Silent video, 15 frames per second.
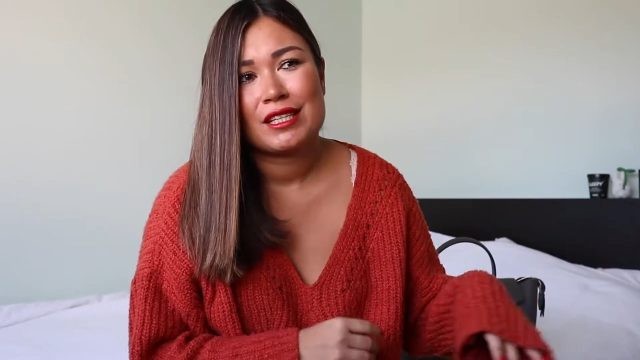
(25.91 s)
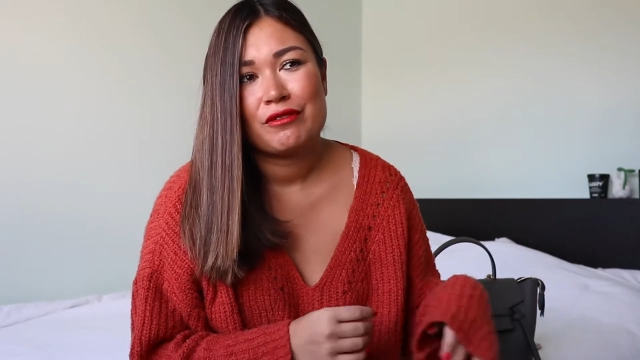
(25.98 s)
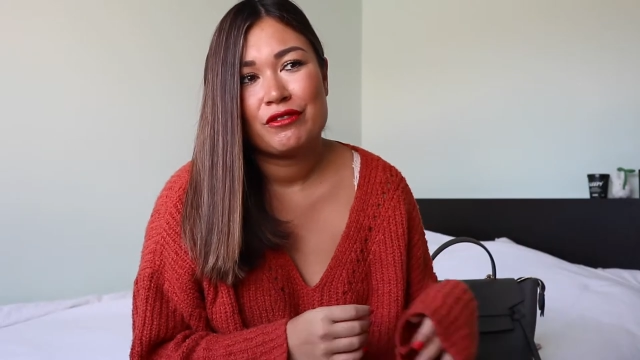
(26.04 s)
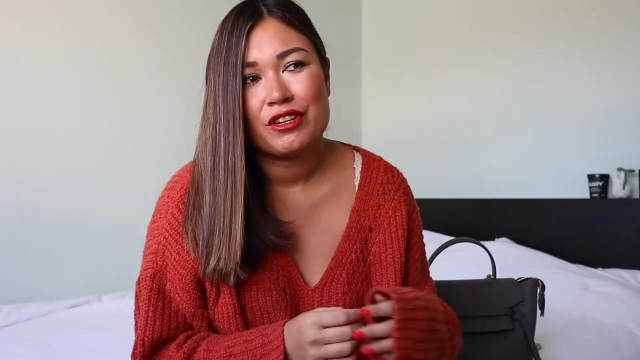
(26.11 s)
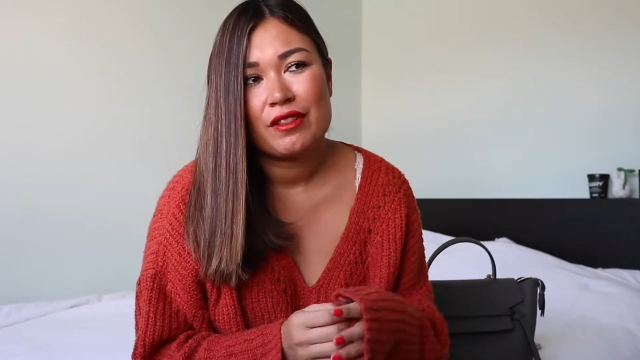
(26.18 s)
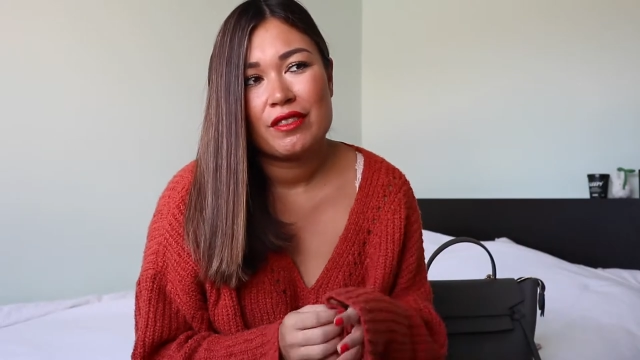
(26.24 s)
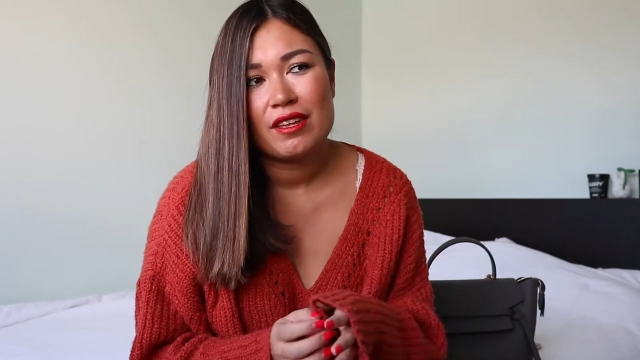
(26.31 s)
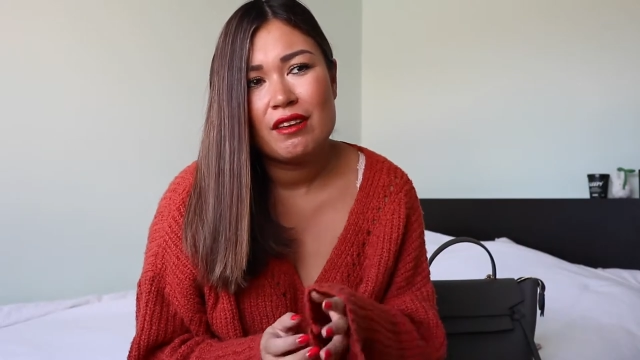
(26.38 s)
if
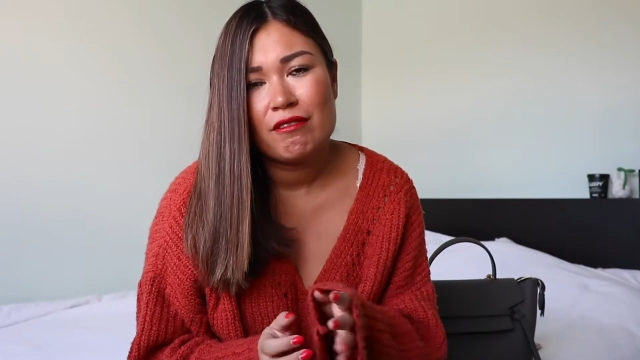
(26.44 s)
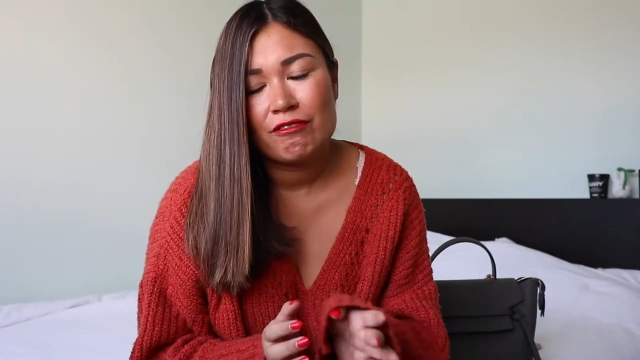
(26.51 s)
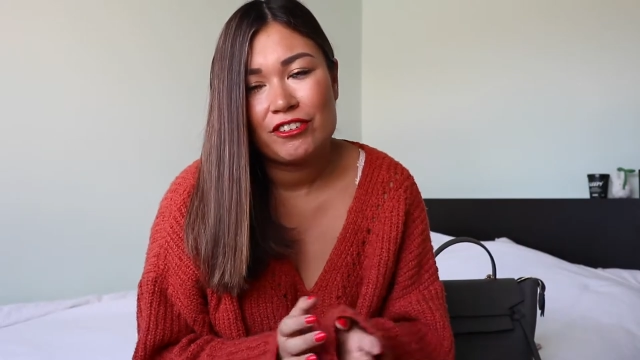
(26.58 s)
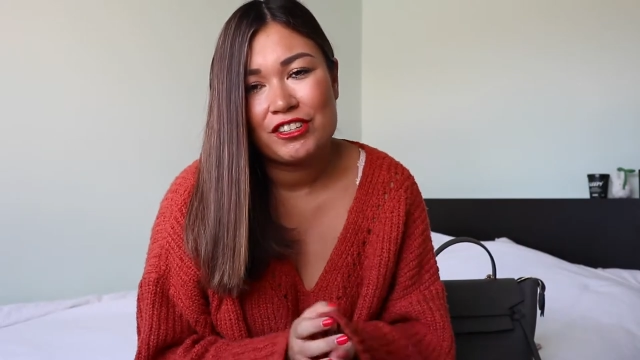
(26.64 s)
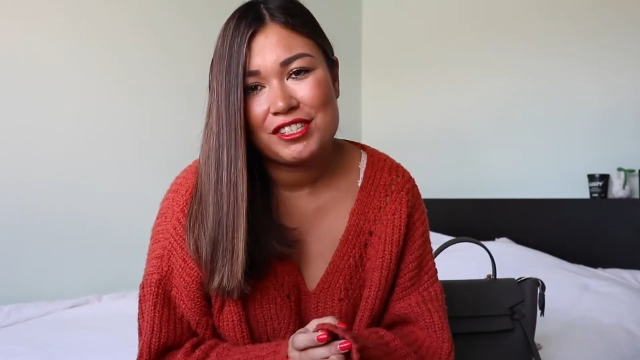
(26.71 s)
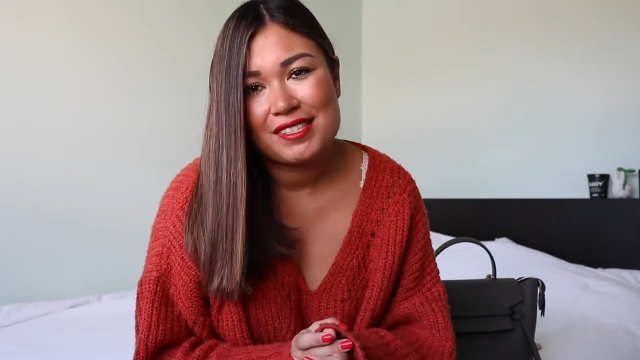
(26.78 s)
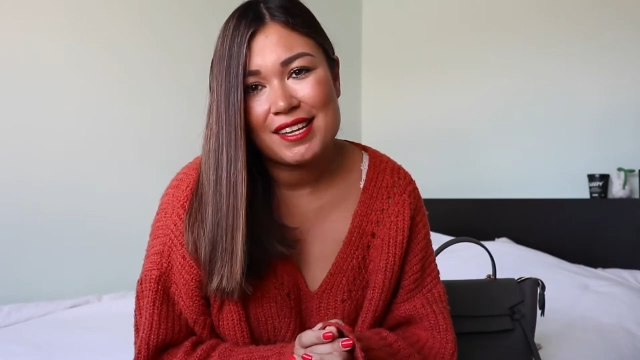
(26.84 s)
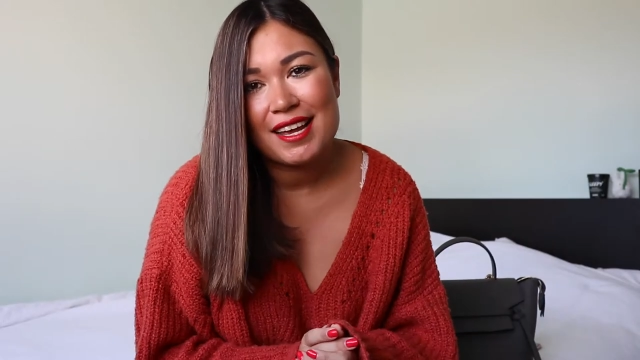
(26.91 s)
not the
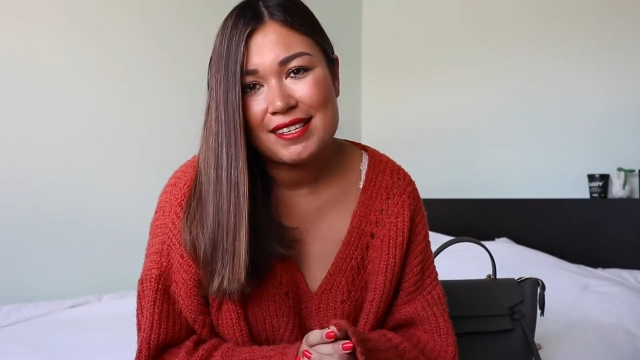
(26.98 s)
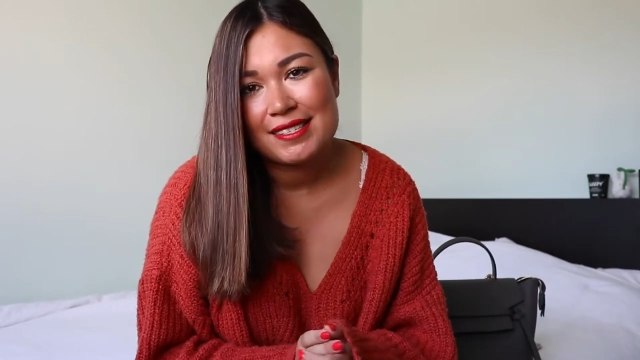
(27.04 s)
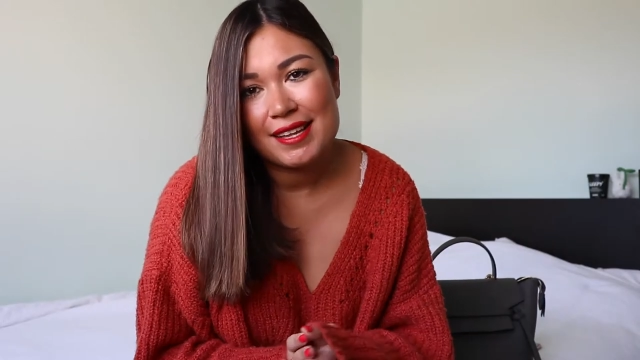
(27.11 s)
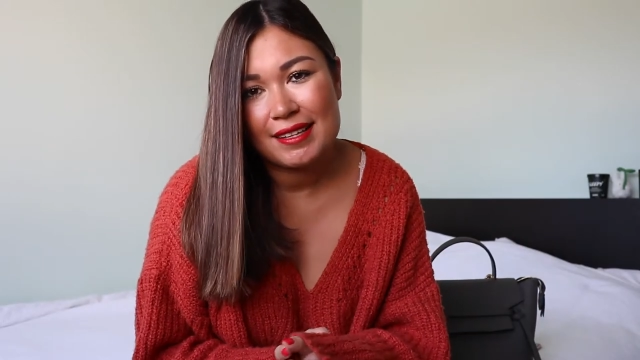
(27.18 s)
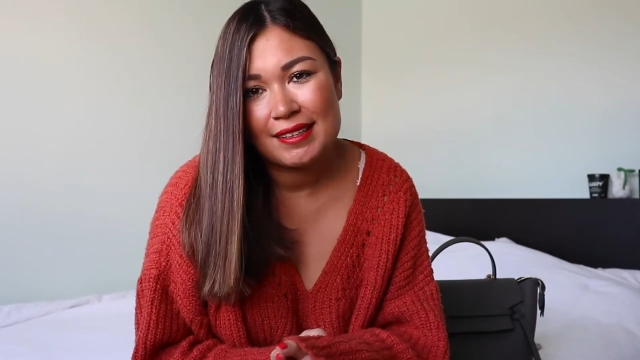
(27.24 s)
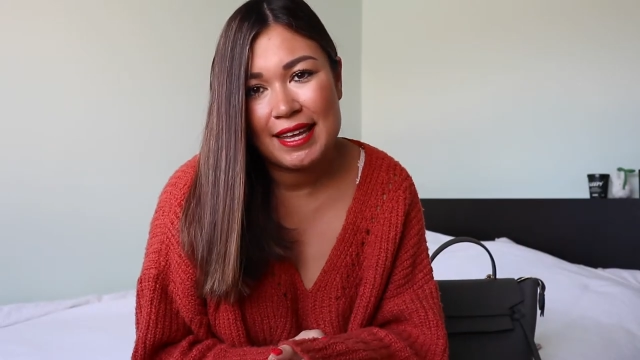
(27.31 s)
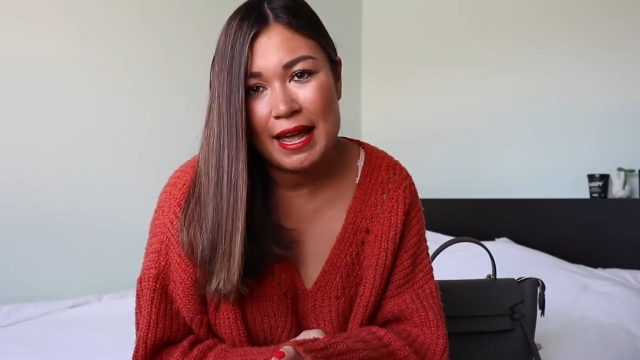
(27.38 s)
first size, that